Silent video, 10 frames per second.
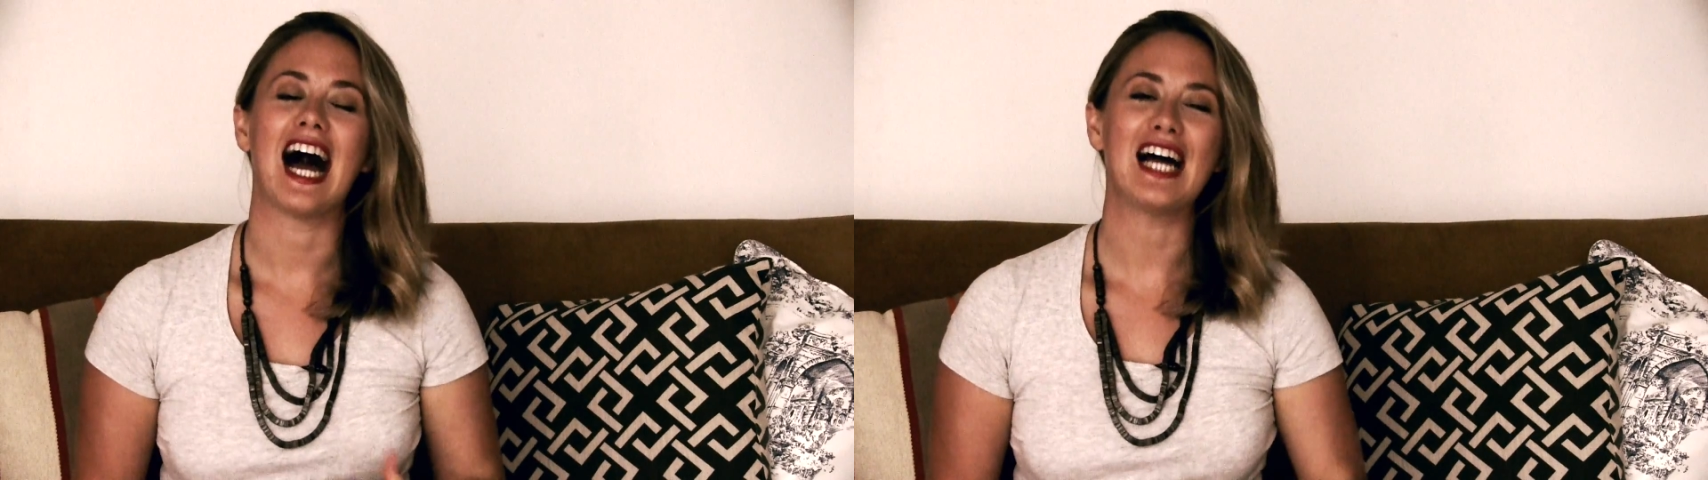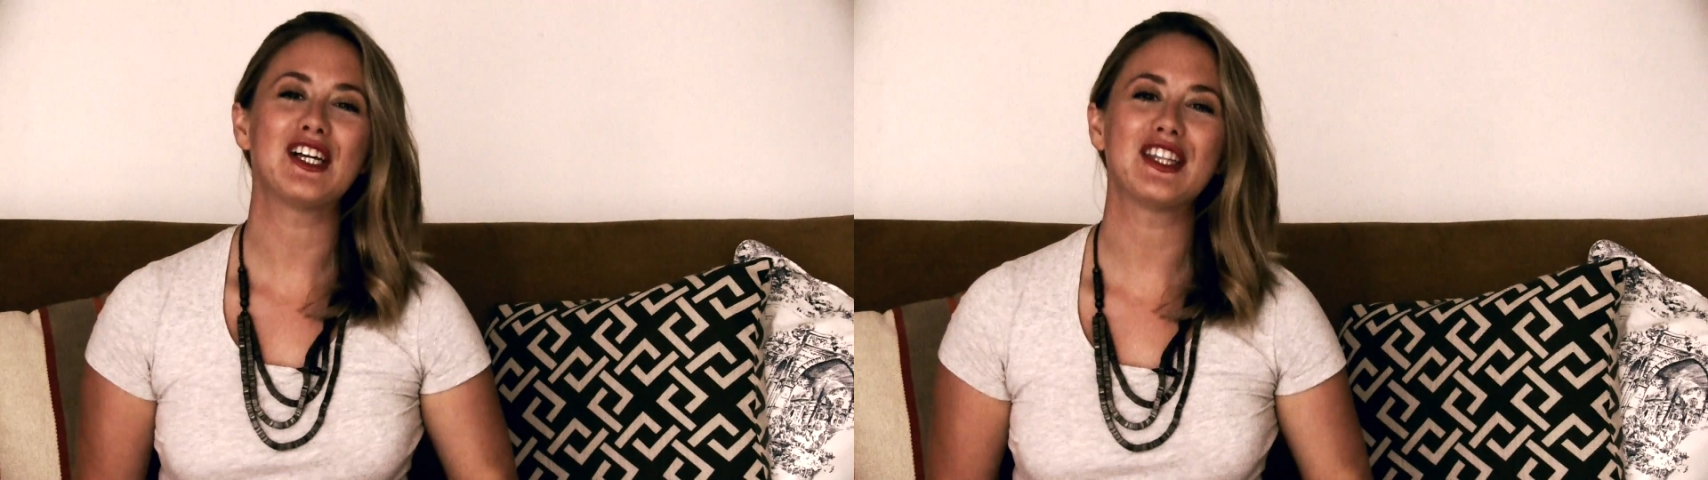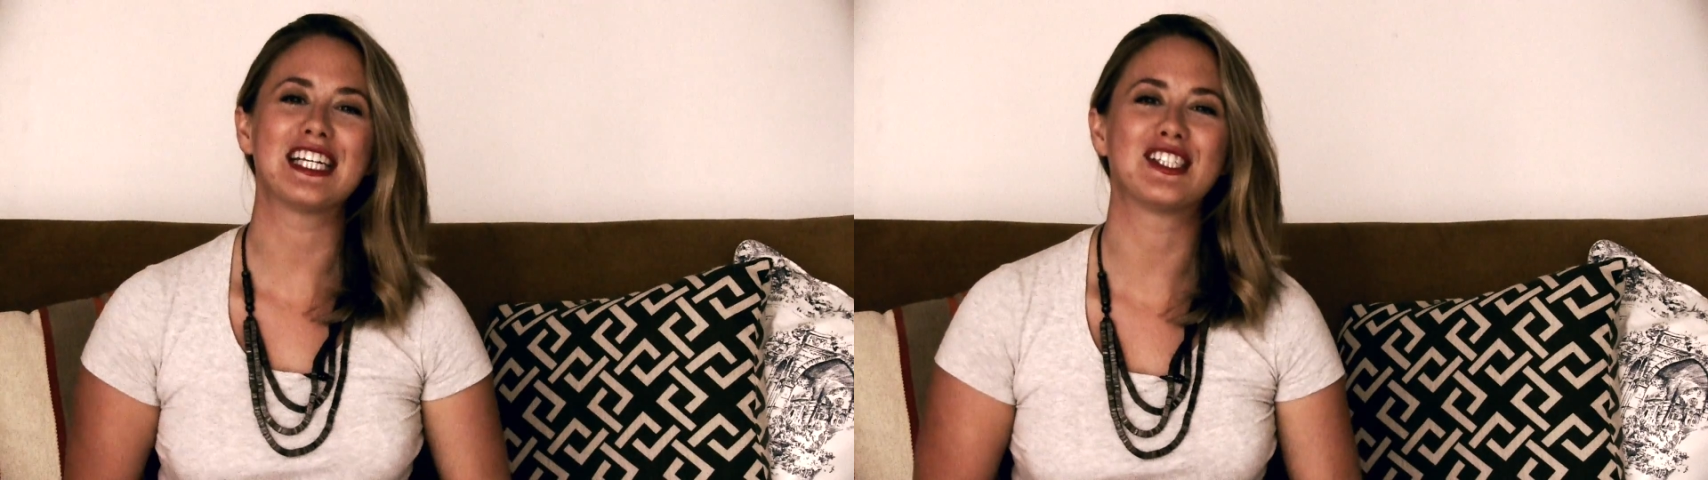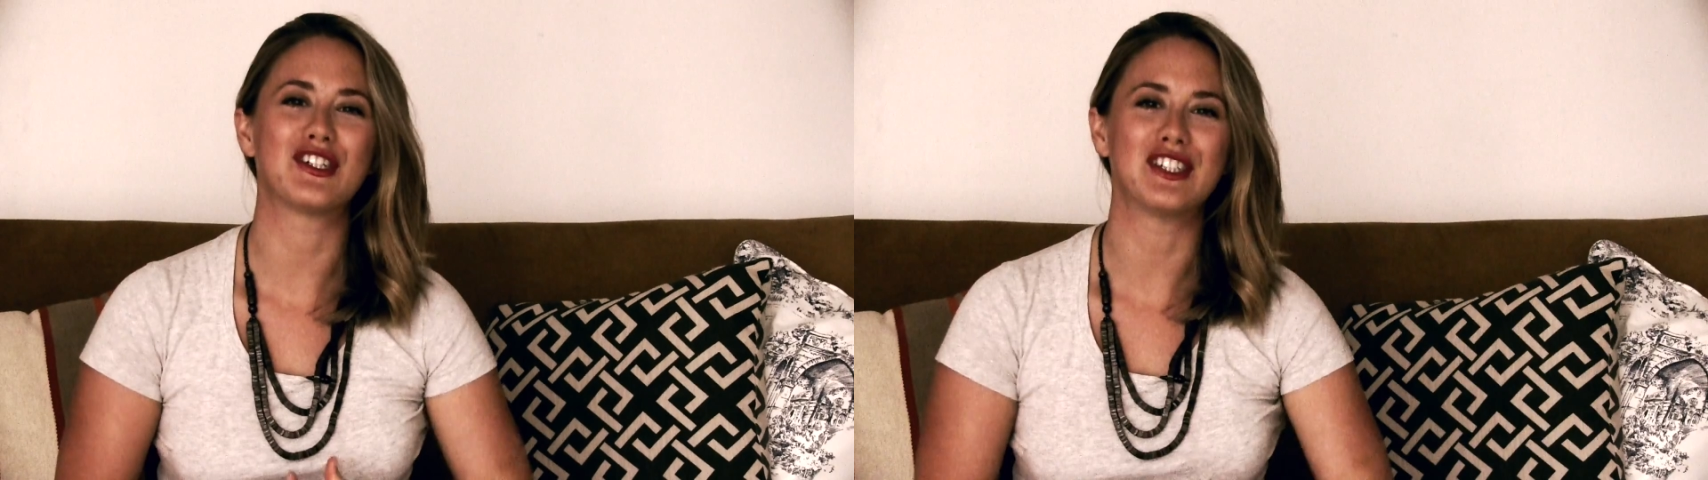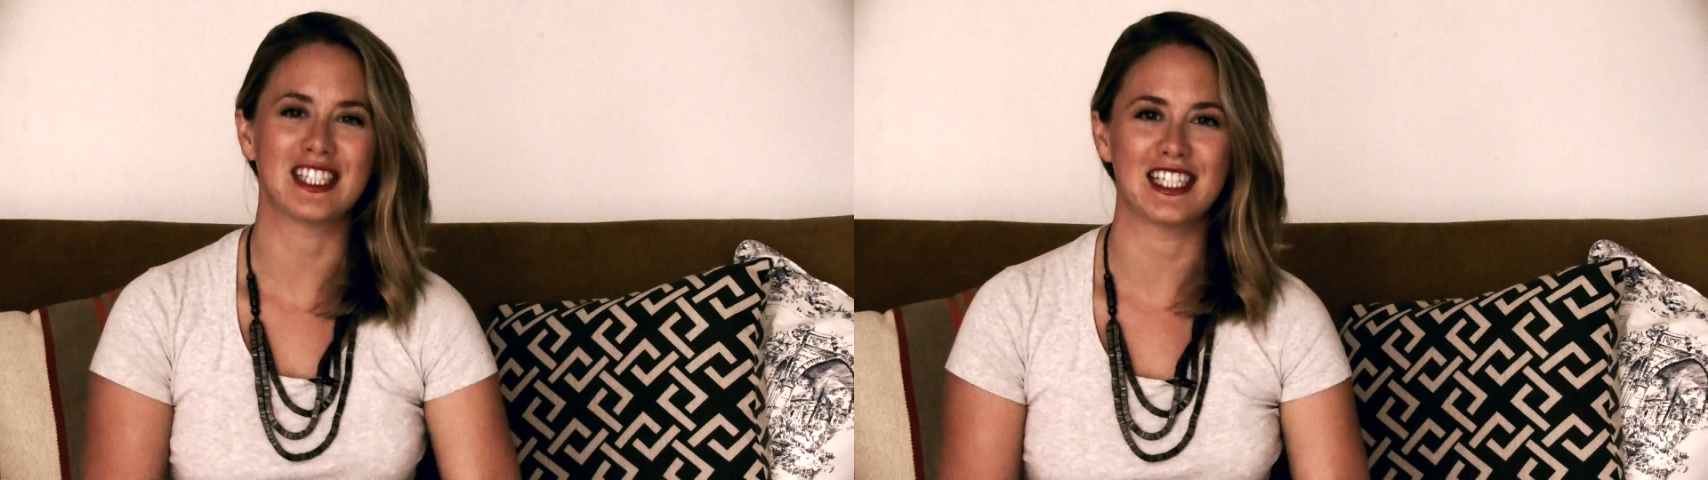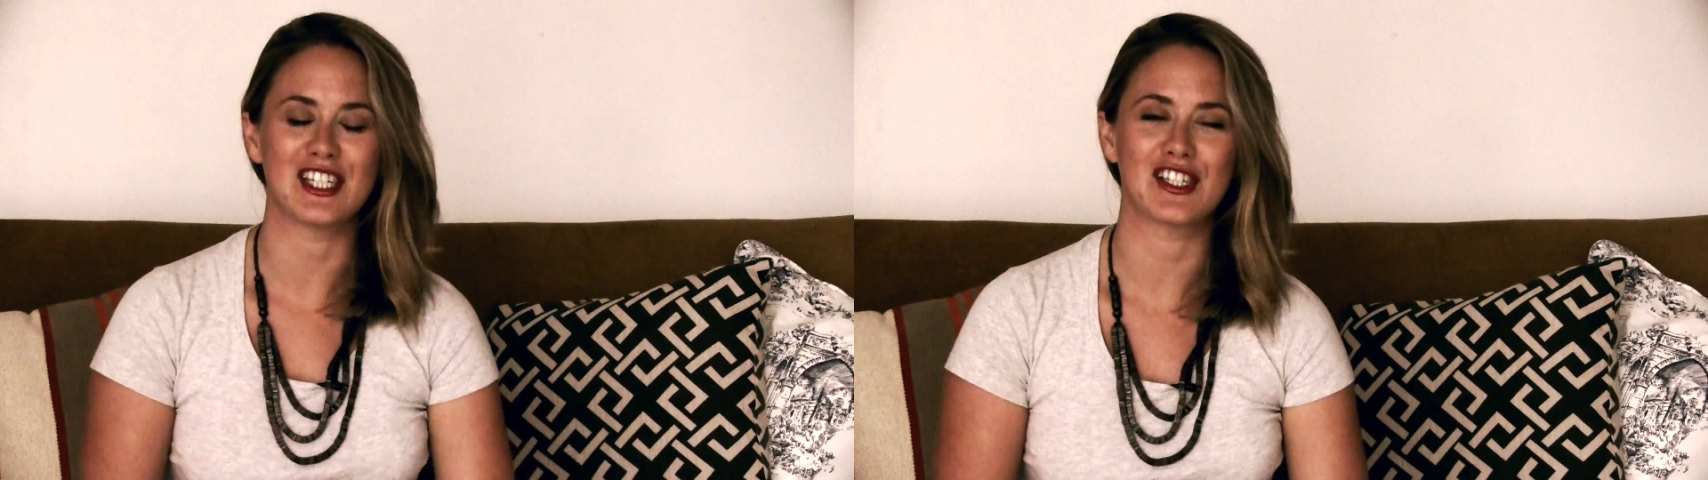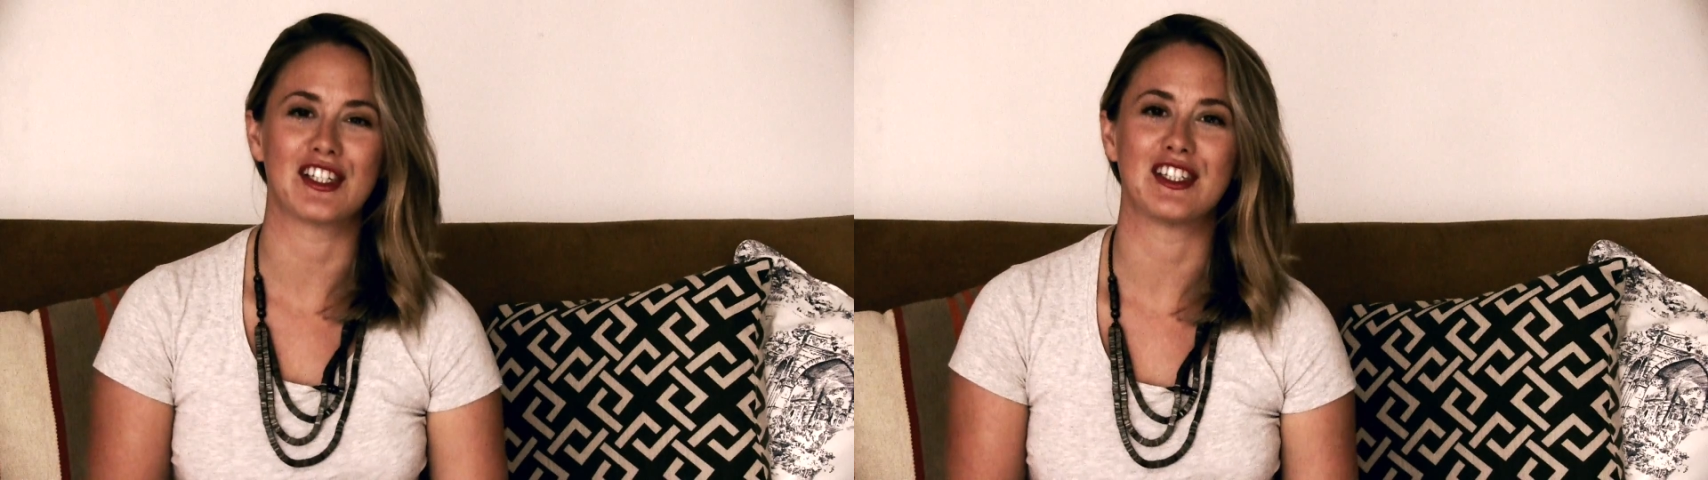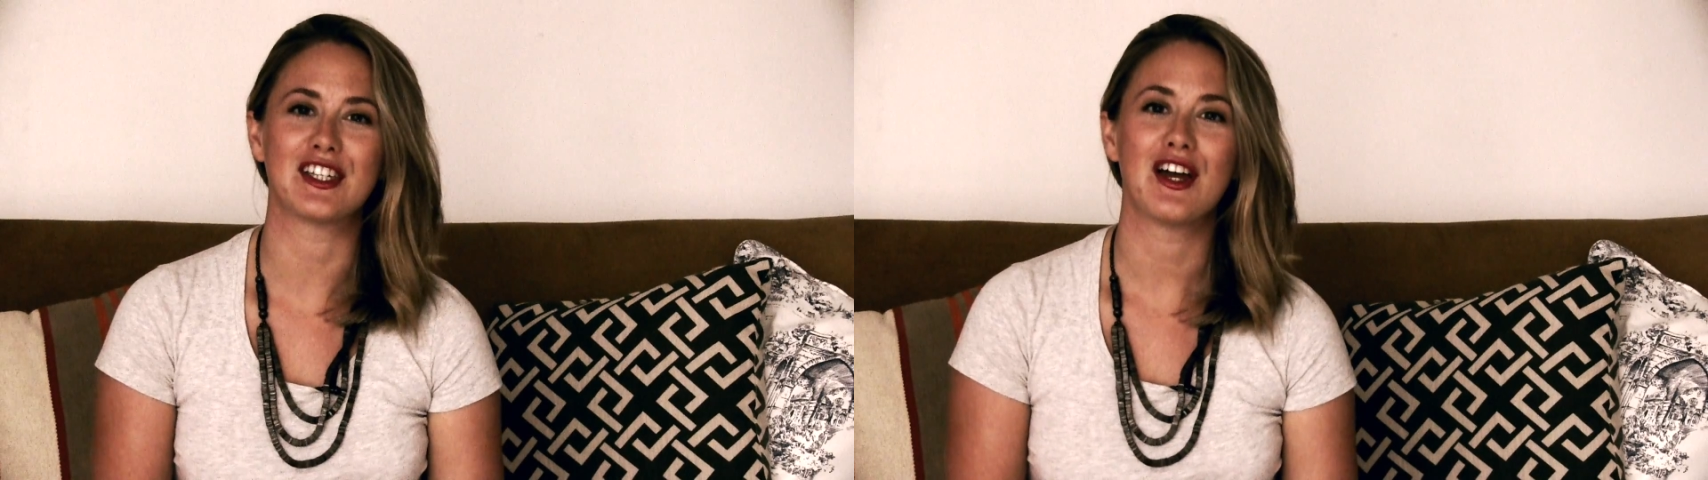I learnt these 2
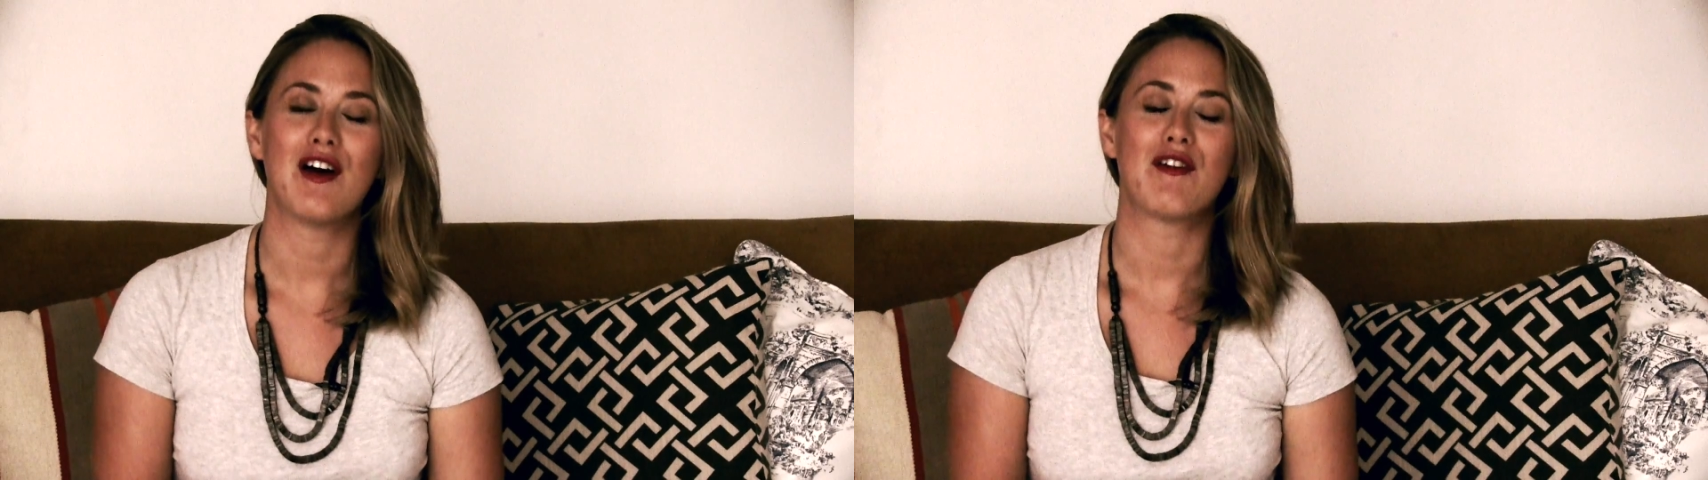distinctions